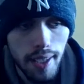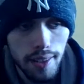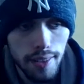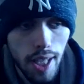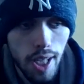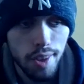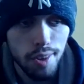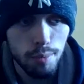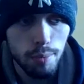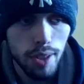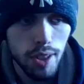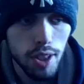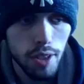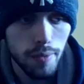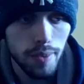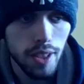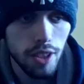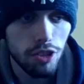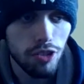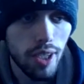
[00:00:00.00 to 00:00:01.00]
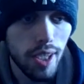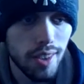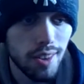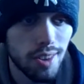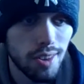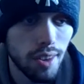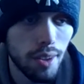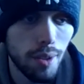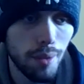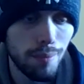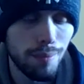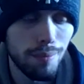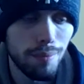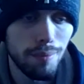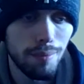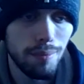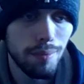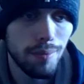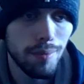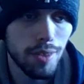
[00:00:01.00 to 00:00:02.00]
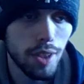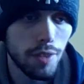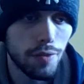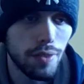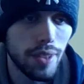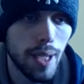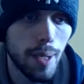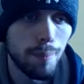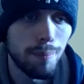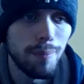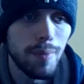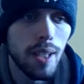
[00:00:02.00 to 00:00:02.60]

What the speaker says: last week over the Jets. So good for him.